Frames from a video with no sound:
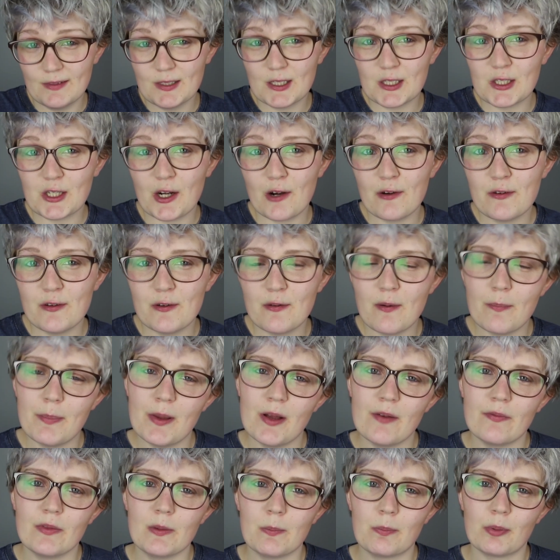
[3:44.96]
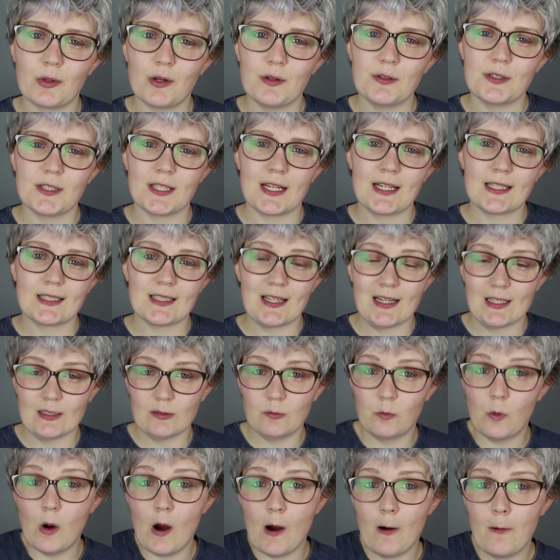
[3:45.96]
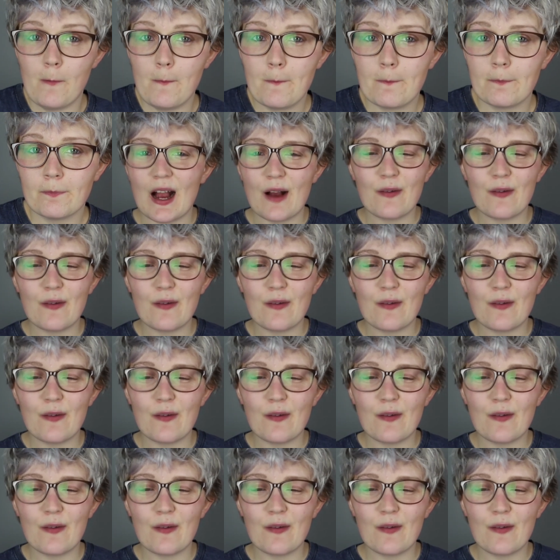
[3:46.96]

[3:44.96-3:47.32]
to show you a bit of the process as well.